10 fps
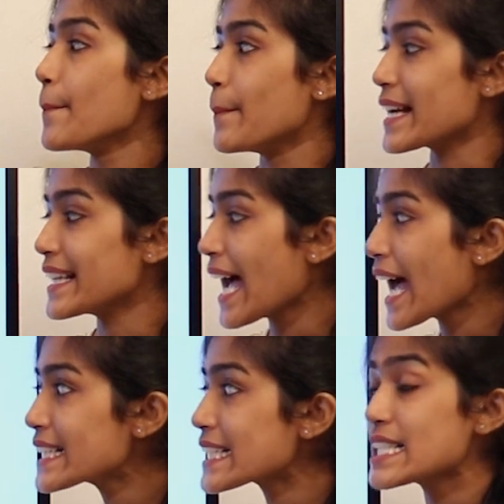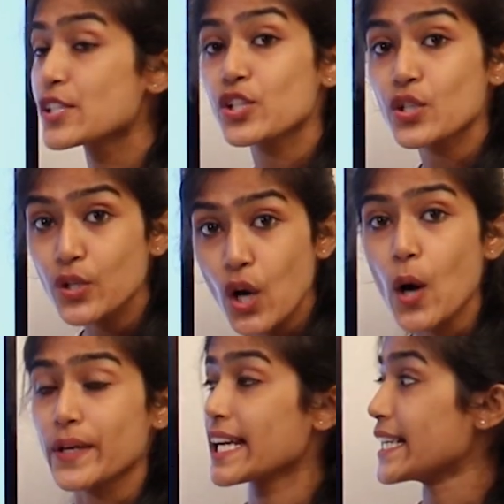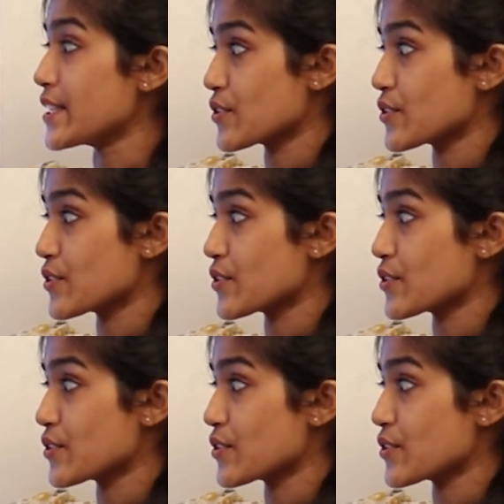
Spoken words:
but that is not